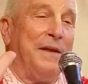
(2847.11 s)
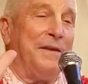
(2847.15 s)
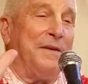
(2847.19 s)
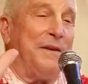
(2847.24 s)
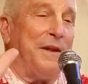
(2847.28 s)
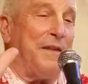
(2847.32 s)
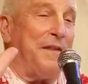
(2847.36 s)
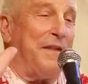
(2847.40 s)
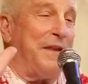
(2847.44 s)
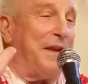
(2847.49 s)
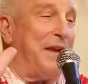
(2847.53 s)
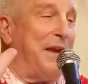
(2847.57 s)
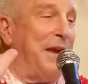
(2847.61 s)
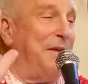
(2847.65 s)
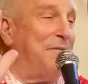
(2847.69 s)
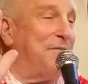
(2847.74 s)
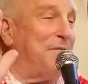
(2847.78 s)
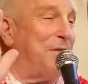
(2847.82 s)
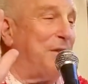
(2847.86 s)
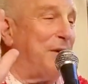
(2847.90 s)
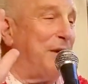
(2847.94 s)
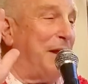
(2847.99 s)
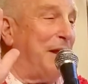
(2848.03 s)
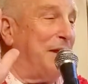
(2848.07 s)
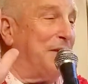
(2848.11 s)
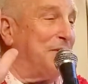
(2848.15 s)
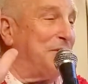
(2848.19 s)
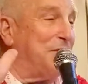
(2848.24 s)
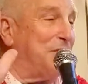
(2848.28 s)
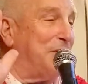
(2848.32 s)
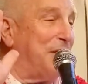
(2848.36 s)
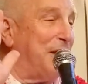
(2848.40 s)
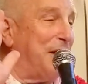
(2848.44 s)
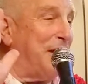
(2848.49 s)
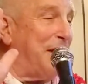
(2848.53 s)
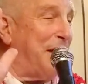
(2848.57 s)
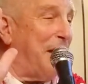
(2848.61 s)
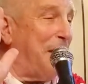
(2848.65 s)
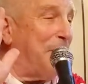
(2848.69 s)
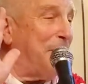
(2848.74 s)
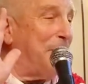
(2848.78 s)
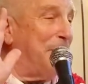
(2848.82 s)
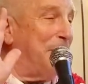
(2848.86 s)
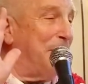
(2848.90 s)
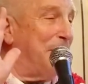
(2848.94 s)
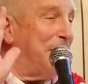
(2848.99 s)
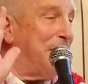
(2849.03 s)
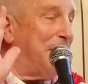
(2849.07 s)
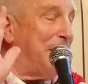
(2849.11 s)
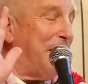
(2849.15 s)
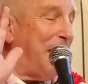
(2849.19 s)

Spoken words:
Now they came for lunch, so that happened